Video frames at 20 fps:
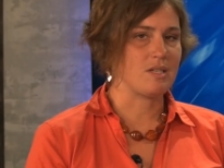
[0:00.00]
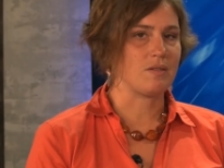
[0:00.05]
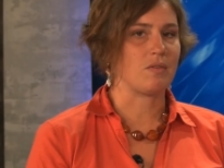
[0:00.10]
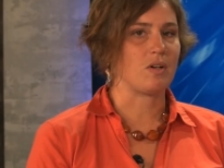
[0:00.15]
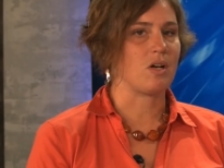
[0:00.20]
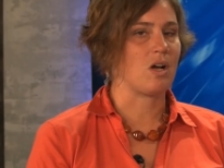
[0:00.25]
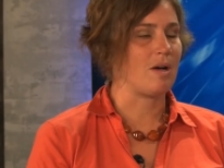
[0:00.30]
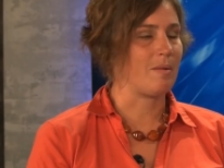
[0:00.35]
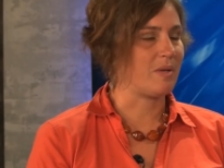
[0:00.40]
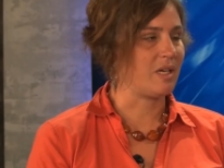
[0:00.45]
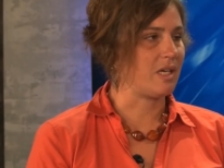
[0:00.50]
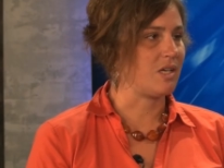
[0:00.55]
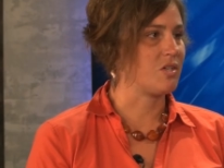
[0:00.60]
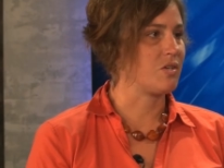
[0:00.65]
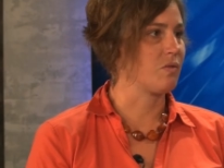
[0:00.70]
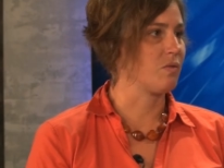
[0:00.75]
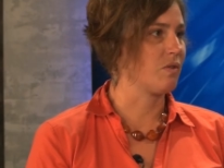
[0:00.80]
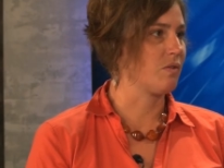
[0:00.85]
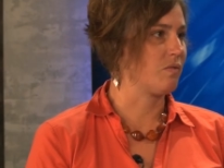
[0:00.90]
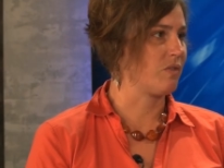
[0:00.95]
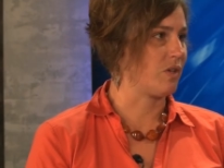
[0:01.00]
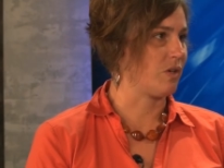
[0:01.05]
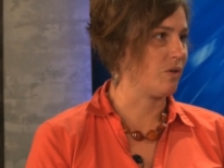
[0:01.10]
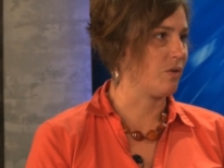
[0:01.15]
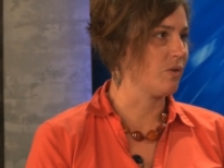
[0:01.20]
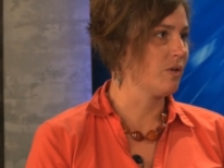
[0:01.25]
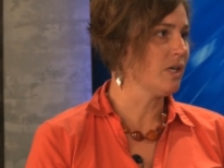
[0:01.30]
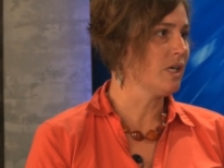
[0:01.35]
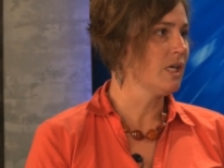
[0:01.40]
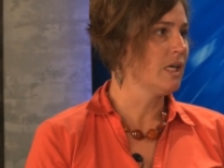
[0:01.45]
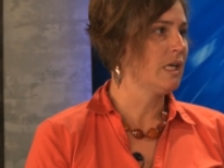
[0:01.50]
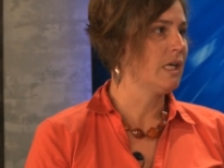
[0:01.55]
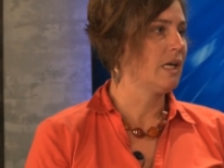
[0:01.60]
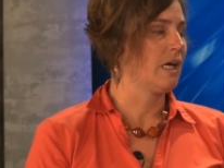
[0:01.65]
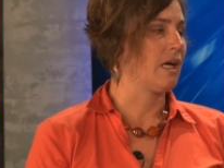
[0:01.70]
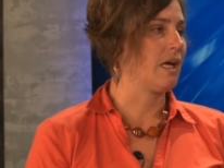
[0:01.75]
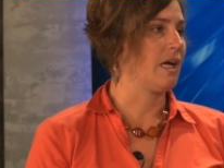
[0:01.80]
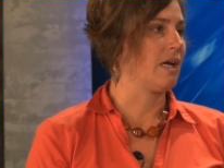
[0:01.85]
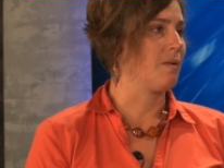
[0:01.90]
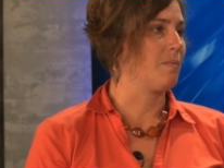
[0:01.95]
of accommodation review,
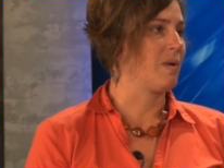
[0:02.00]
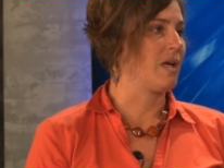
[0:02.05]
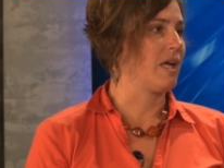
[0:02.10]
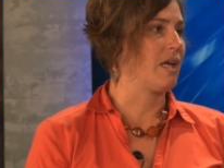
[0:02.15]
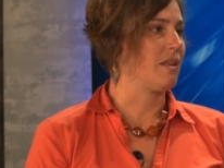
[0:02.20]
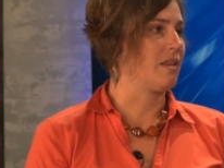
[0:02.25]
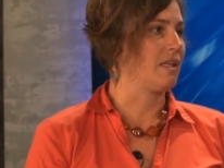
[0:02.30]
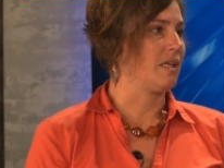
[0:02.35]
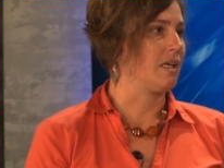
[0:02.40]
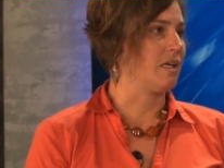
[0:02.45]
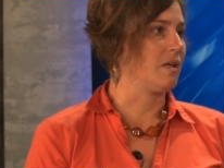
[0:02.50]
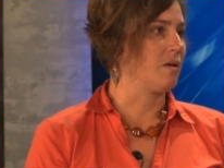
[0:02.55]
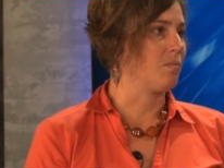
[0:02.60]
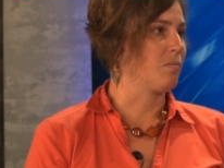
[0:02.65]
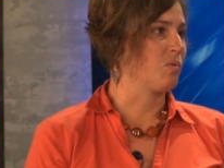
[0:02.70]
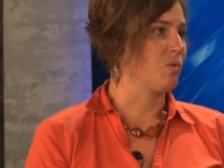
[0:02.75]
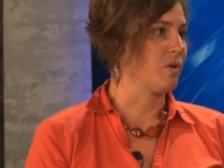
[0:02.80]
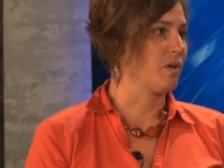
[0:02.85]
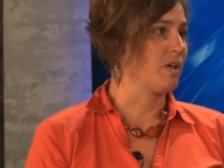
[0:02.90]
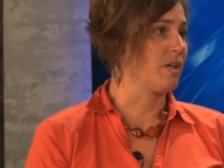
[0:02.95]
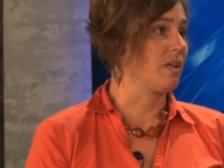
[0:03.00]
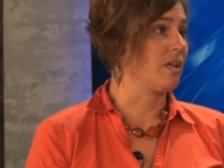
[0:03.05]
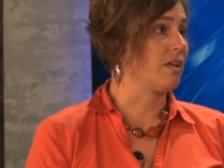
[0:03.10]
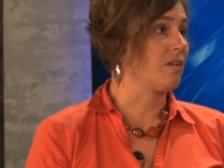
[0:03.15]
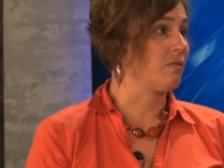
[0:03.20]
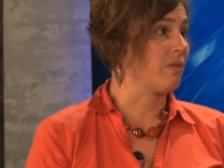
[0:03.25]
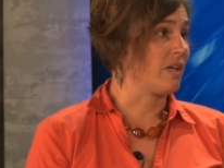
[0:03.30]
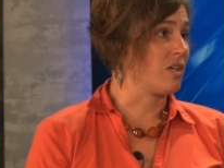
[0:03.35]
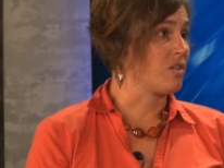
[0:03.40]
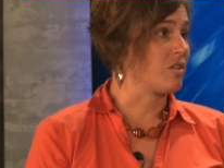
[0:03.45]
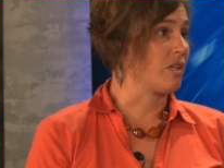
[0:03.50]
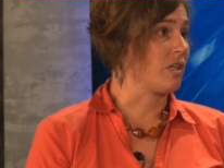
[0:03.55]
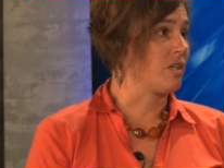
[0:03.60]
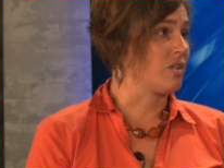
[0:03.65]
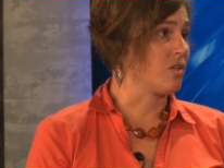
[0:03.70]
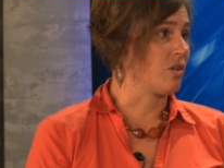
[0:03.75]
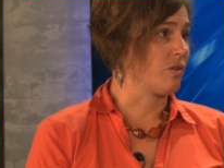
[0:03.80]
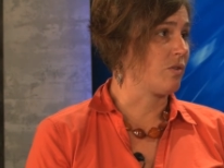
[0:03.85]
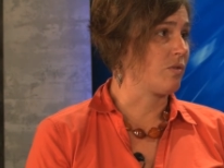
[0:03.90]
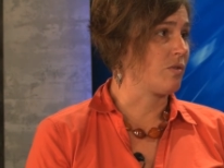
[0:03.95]
and the board eventually
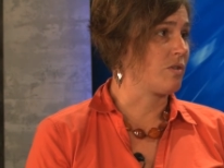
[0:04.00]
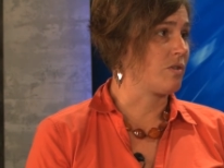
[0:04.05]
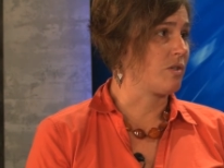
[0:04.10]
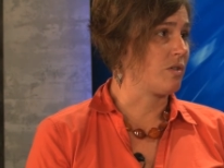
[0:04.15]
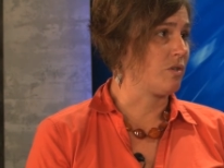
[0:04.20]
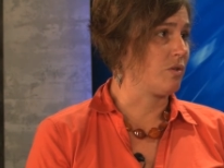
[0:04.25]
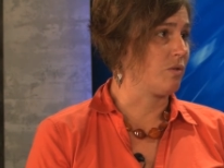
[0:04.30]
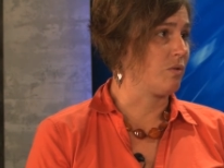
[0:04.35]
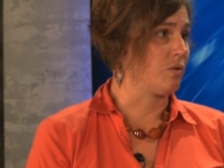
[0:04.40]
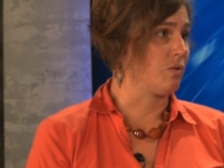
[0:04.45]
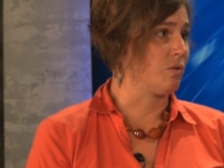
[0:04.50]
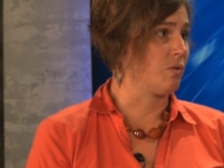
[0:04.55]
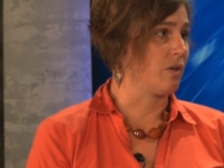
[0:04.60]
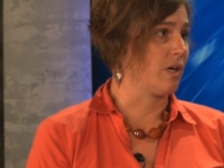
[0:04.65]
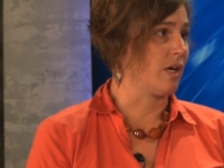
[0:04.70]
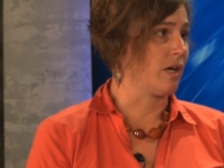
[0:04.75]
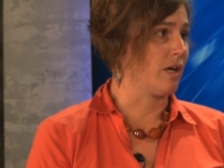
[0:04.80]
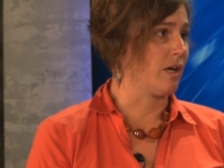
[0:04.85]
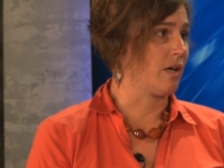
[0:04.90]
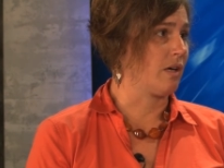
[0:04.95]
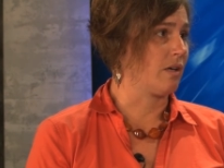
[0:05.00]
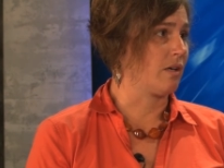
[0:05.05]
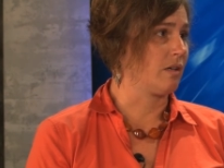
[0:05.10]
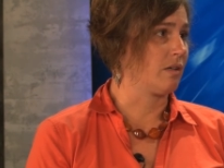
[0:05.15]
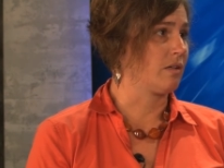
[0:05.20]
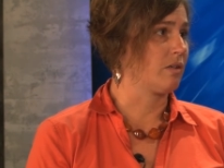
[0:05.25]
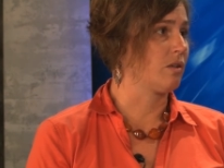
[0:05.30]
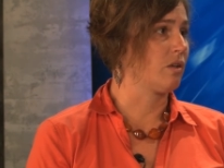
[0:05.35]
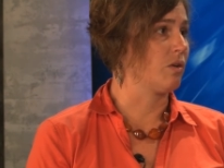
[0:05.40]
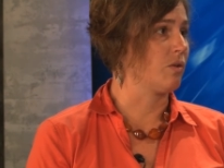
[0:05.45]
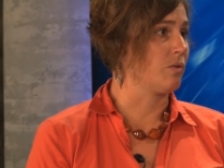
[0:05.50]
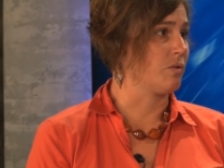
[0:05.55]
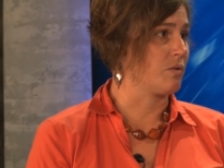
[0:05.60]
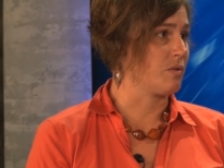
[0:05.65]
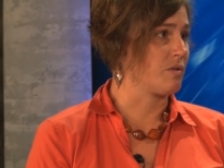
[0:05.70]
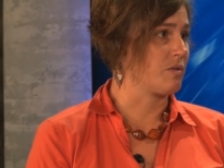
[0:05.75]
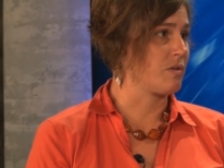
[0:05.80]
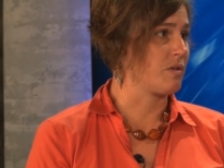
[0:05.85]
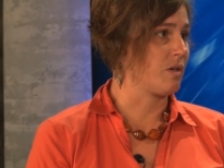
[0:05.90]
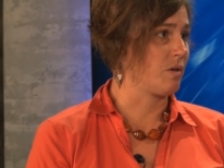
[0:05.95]
chose to
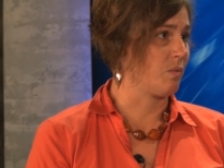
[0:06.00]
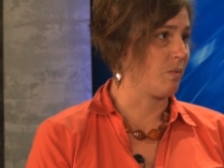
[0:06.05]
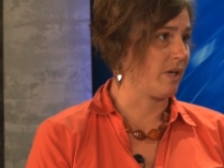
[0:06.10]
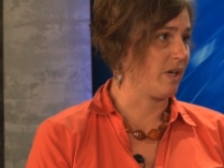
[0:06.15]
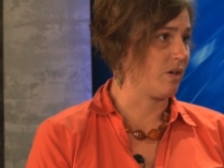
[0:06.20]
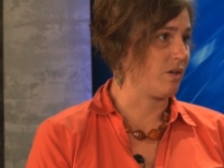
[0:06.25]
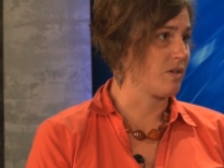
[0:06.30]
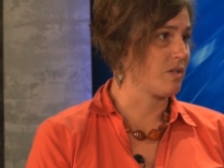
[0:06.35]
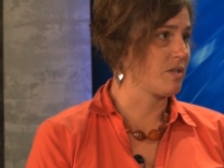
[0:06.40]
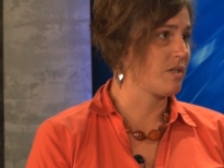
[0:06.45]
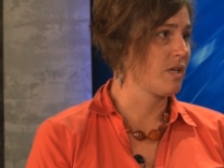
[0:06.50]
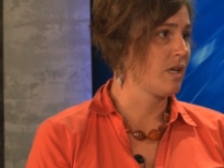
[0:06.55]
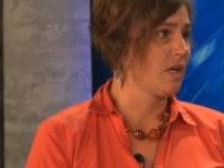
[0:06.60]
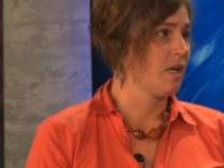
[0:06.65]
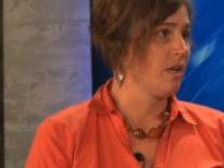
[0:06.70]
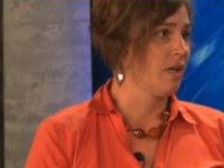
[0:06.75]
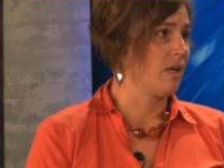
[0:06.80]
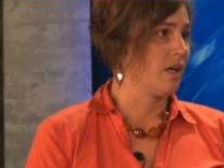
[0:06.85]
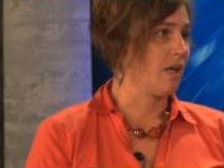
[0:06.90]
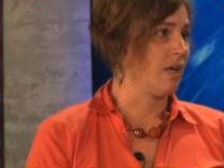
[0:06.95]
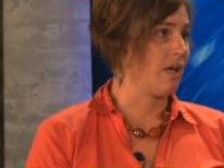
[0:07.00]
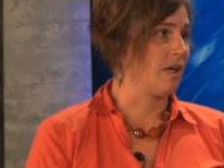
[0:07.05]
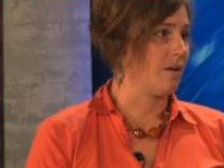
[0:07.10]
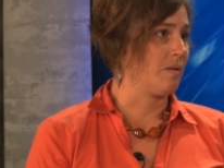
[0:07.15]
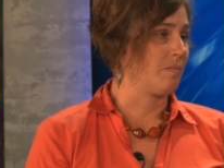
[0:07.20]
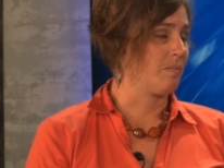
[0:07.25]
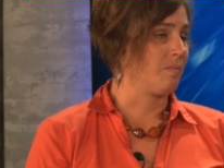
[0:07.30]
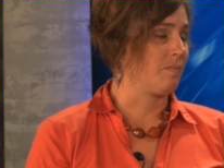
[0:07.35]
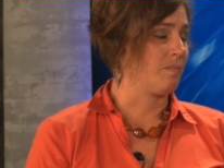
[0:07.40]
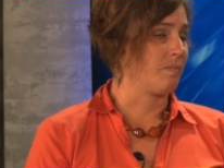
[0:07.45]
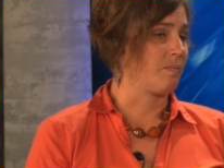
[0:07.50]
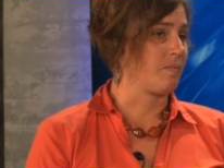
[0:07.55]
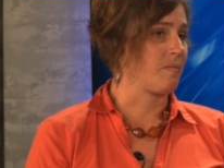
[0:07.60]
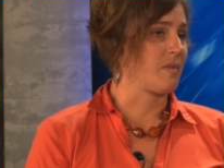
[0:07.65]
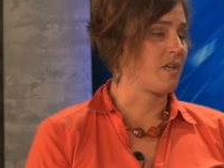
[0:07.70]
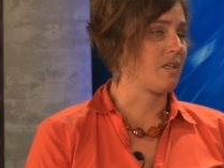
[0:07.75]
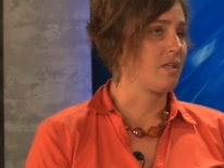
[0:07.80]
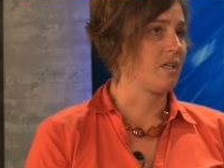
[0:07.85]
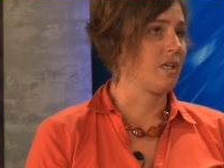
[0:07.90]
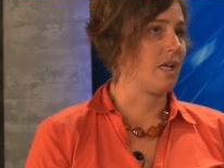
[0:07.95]
close Weir's.
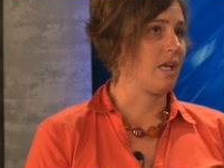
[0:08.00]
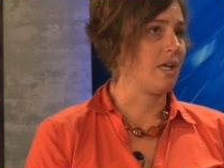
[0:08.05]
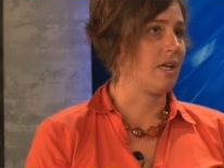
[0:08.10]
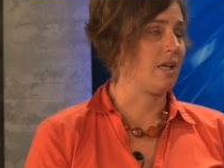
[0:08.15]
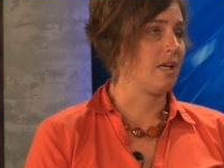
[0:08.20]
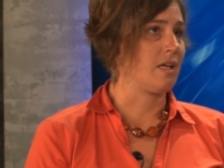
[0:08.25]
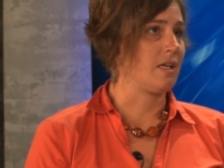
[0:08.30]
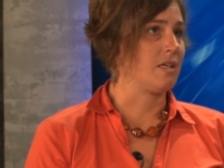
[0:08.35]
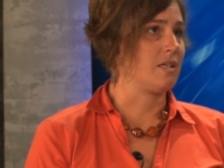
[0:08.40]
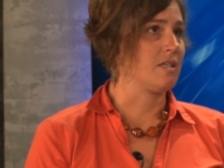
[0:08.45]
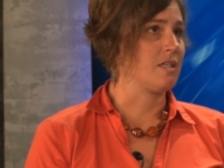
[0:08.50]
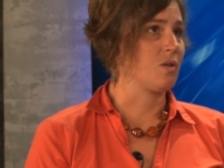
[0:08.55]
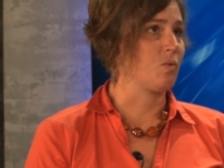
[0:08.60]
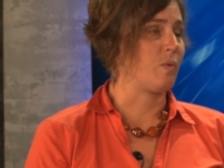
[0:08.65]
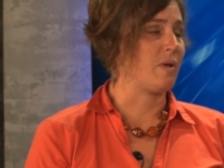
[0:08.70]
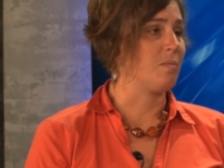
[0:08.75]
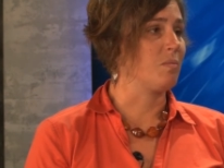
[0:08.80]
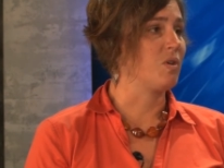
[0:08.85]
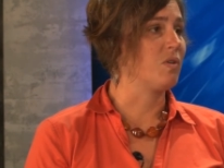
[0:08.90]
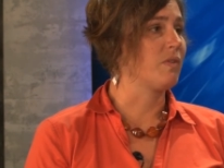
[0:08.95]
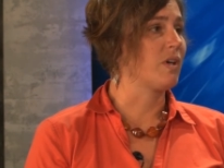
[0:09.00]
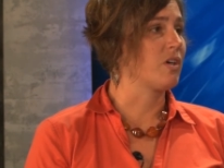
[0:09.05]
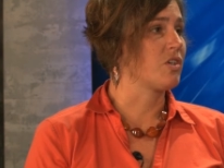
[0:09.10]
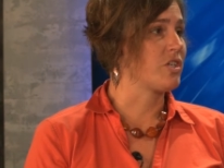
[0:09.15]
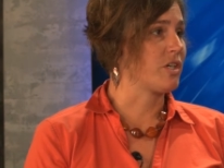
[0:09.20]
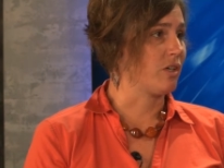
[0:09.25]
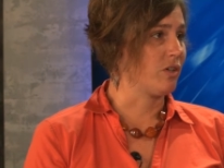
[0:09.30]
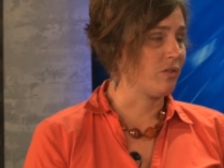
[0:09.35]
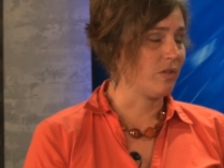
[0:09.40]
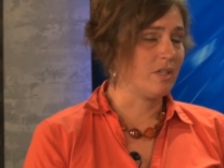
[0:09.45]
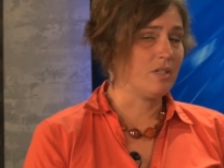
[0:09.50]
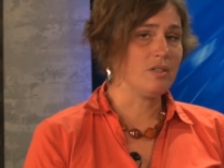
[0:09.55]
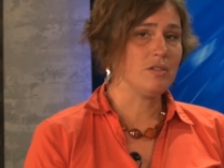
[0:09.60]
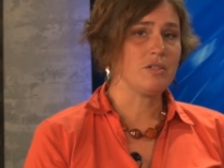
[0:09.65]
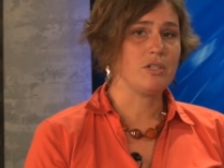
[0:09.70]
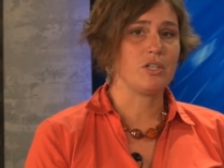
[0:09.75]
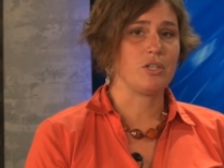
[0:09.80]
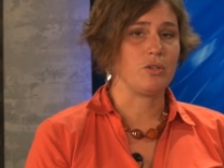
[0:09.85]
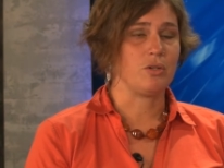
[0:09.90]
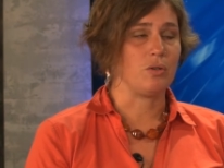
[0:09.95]
And we moved our children
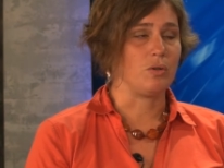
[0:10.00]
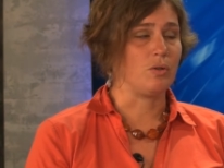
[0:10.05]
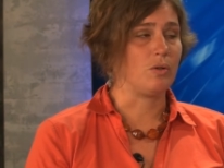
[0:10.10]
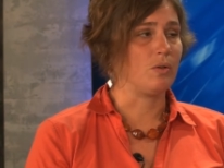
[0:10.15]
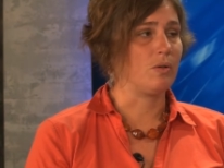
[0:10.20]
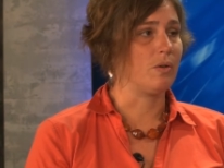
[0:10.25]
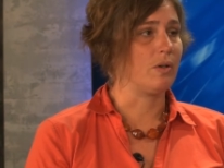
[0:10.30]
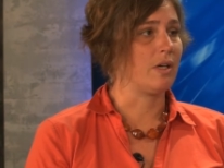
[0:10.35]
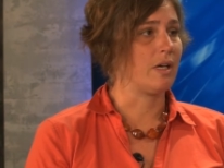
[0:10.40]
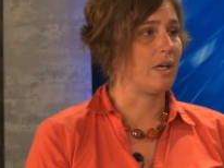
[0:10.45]
to